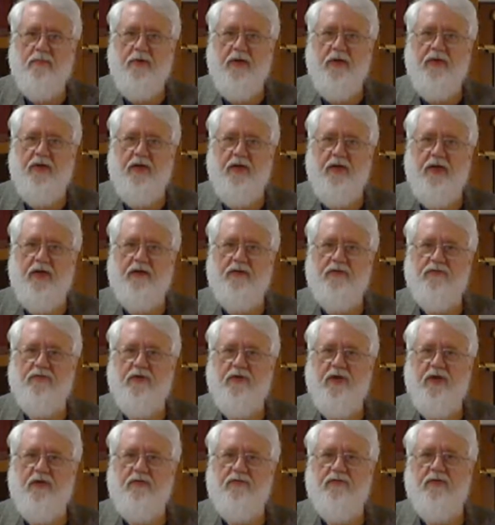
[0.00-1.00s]
in the United
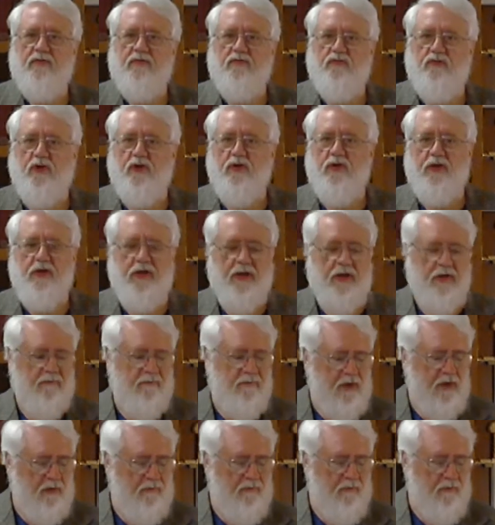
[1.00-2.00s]
States is generally in
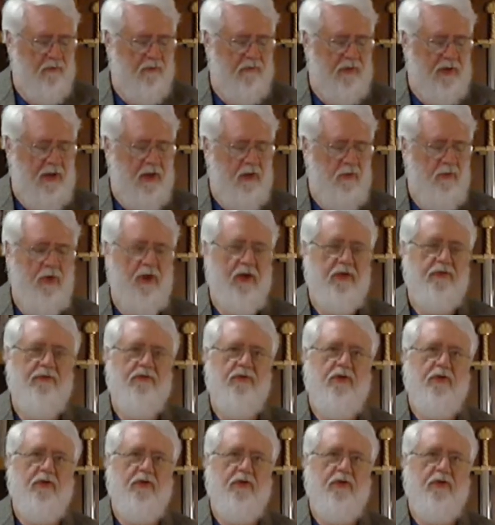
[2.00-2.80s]
favor of gay rights.